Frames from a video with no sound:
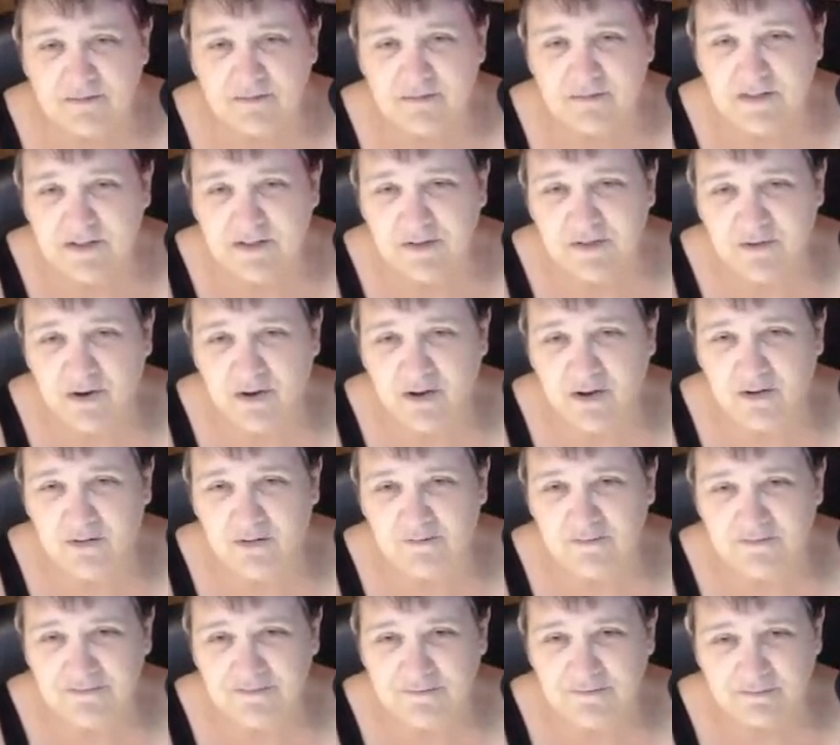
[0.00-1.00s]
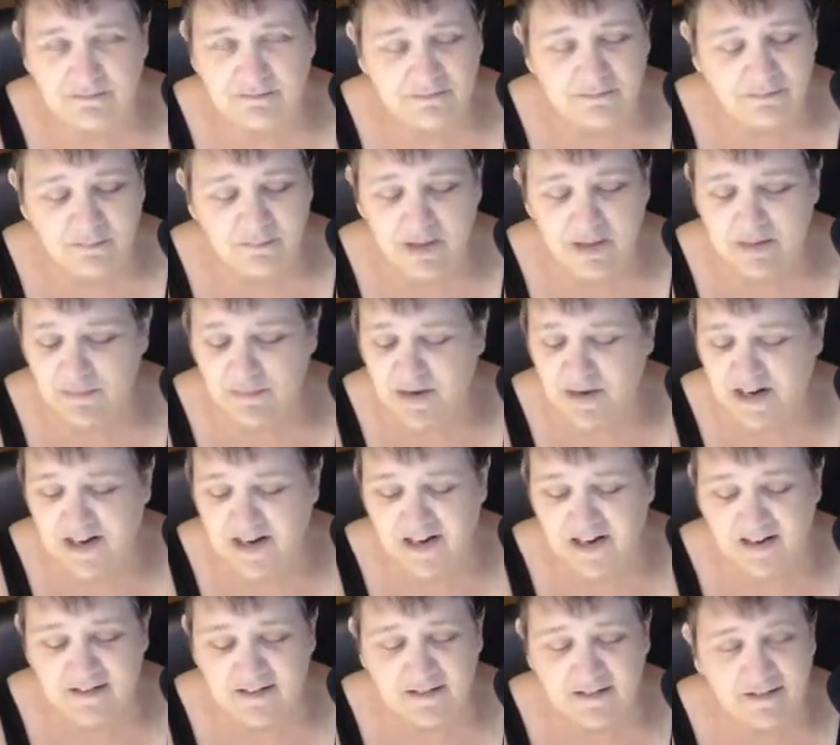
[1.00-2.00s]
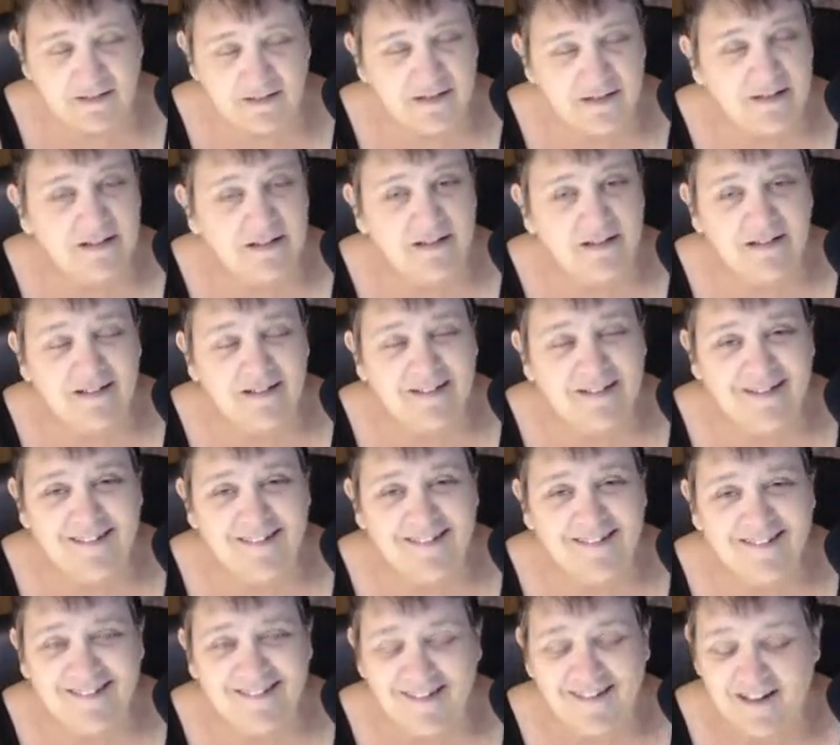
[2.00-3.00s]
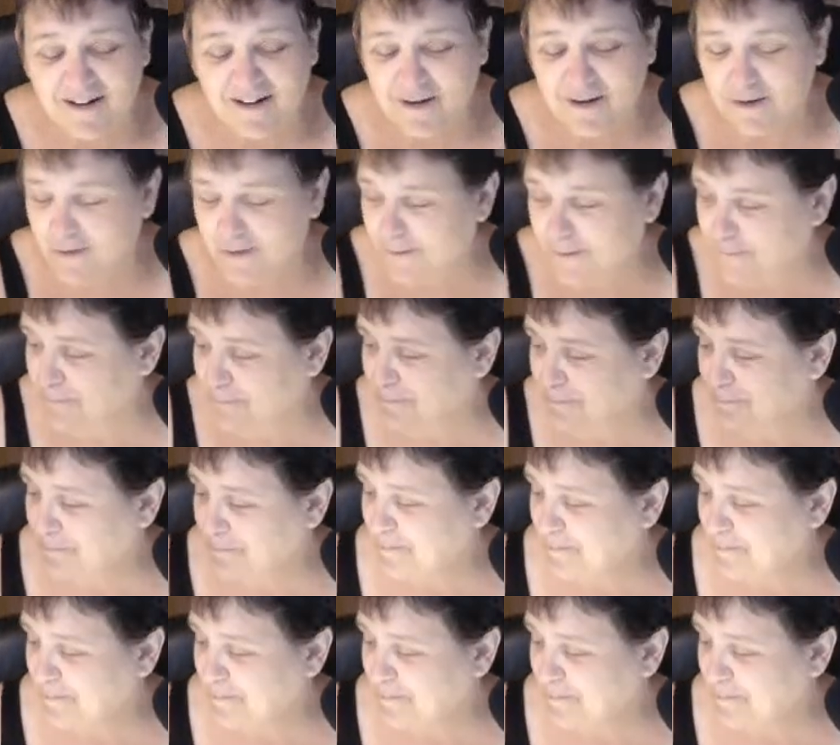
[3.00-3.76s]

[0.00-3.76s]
These are all made by hand. And